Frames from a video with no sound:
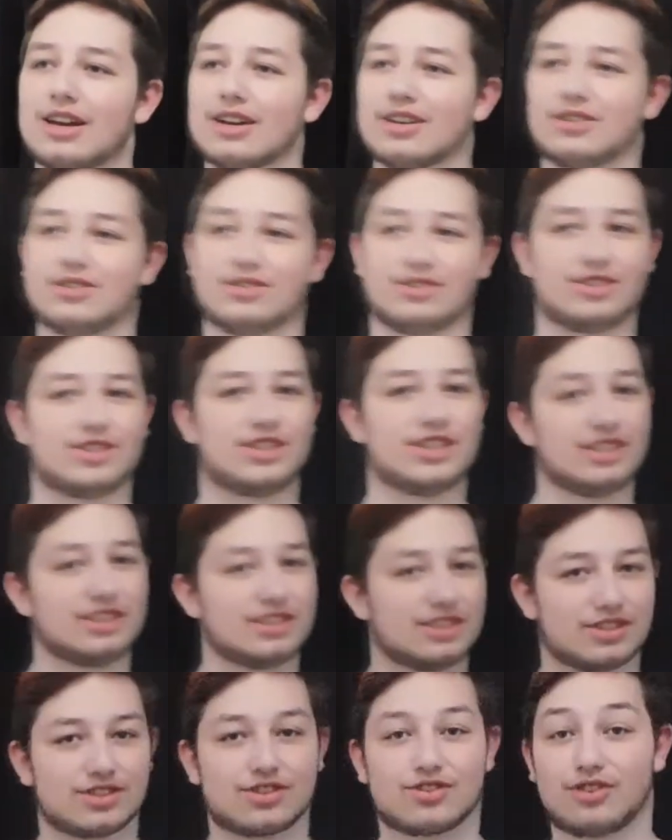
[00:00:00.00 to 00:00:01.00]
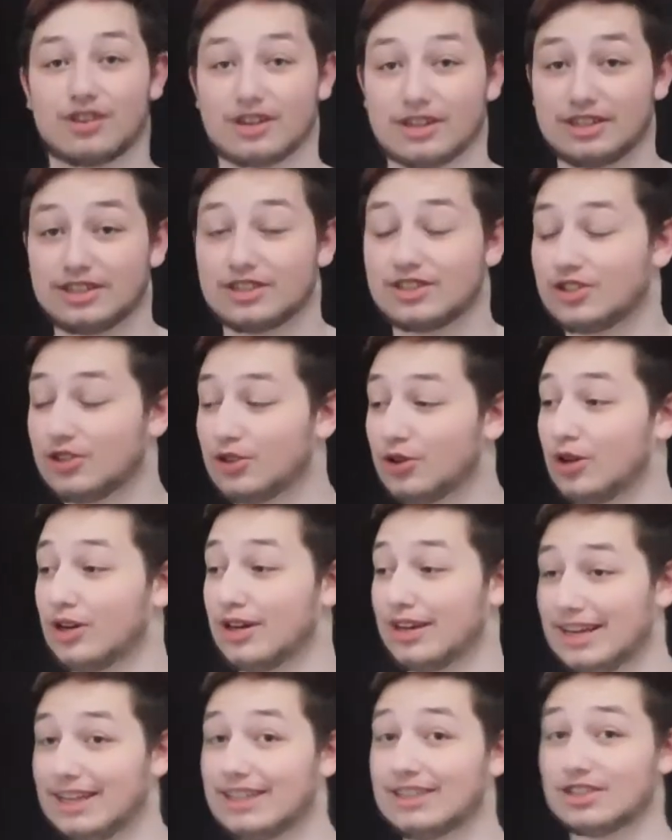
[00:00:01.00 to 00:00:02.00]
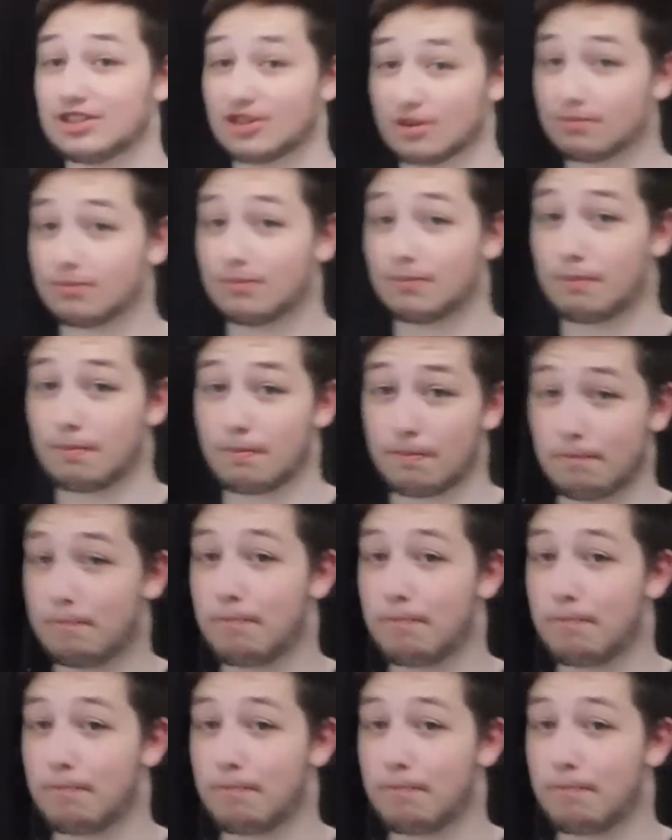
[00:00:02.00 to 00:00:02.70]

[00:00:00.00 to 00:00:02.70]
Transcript: because Jesus Christ, you need some,